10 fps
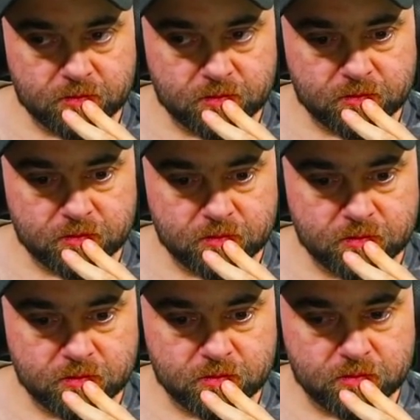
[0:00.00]

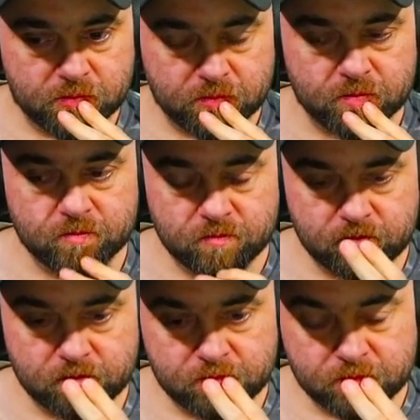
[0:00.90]

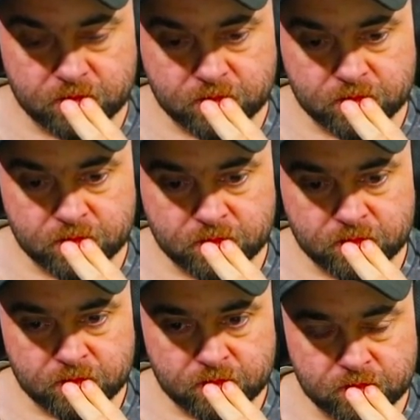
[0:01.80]

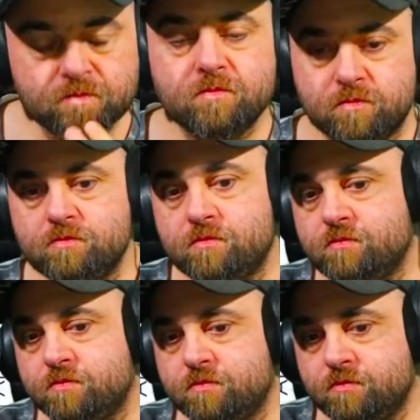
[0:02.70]

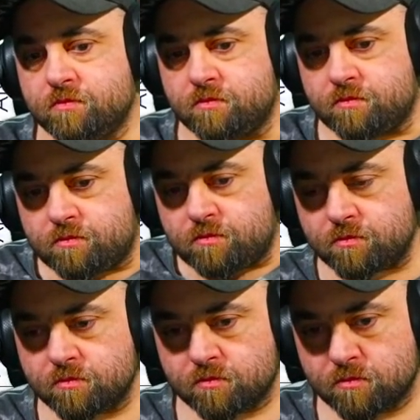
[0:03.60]

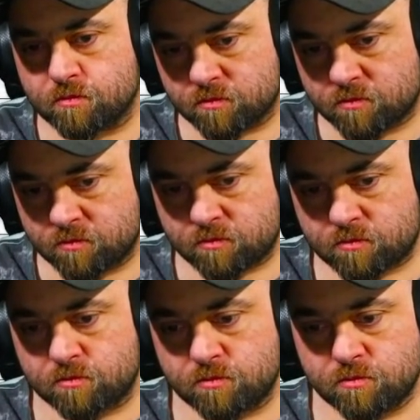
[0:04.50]

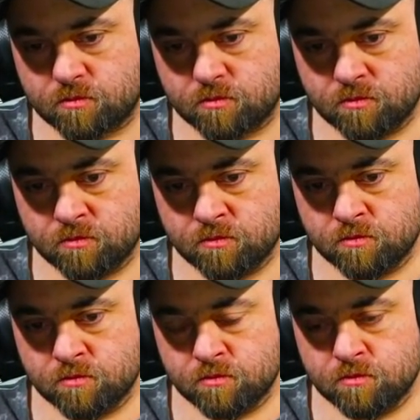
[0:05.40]

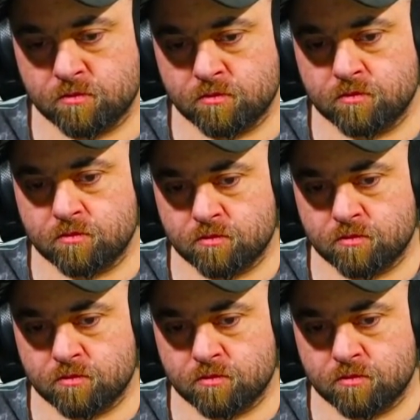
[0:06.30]
The person shown says nothing.